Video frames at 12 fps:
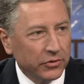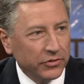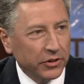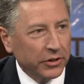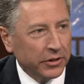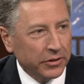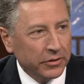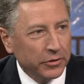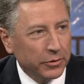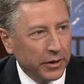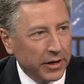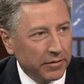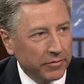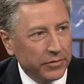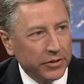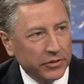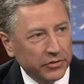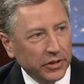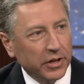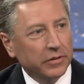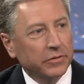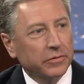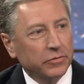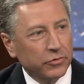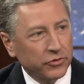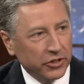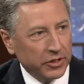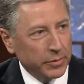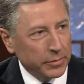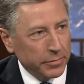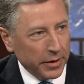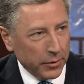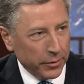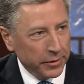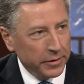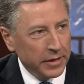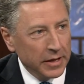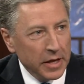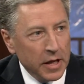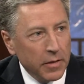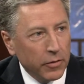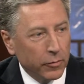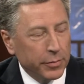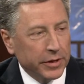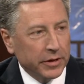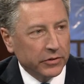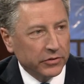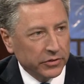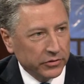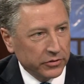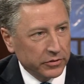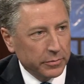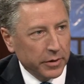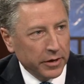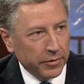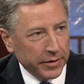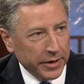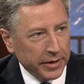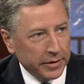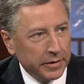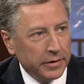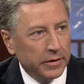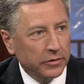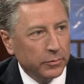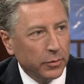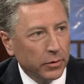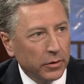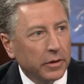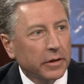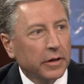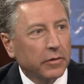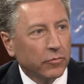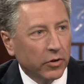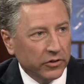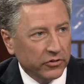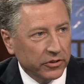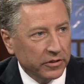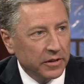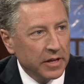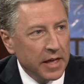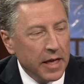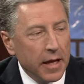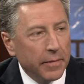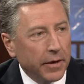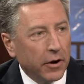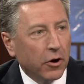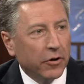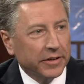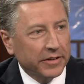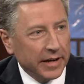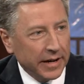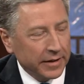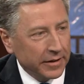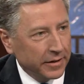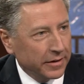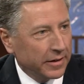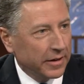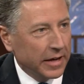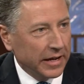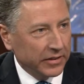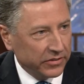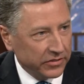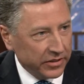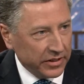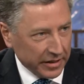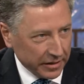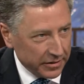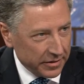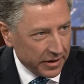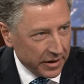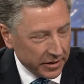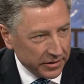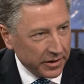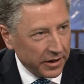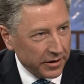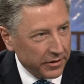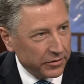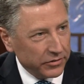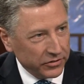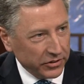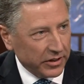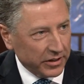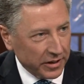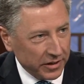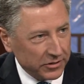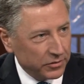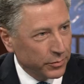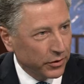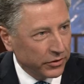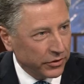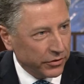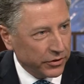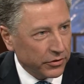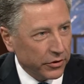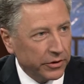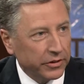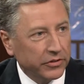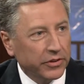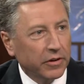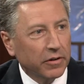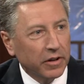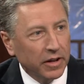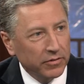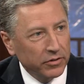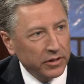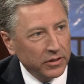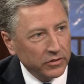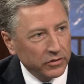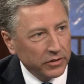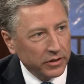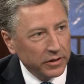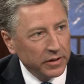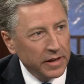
stunning. You have the Assad regime in power. They're being assisted by Iran, Hezbollah, and Russia. They are attacking a city, an entire city, not just military targets. They are leveling a city.